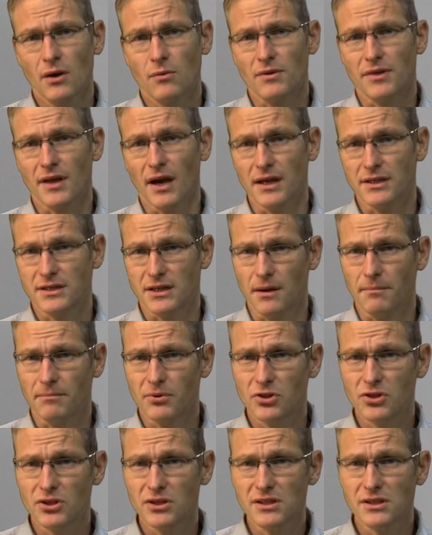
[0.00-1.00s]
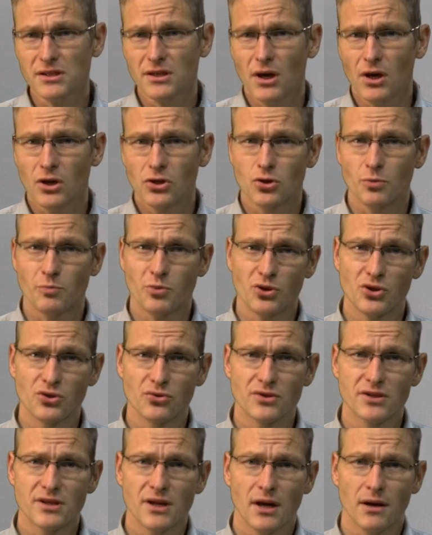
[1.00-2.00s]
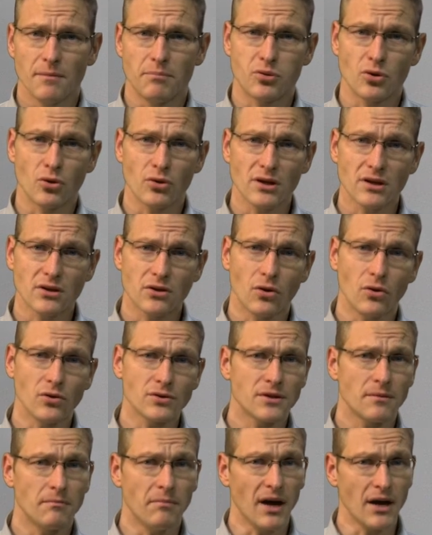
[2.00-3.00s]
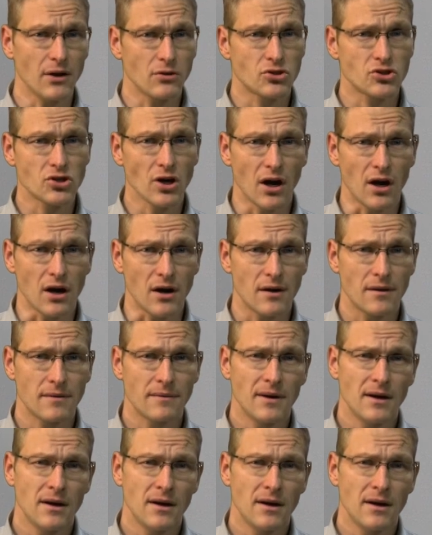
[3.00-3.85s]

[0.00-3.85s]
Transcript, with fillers: with high temperatures to produce a product called biochar.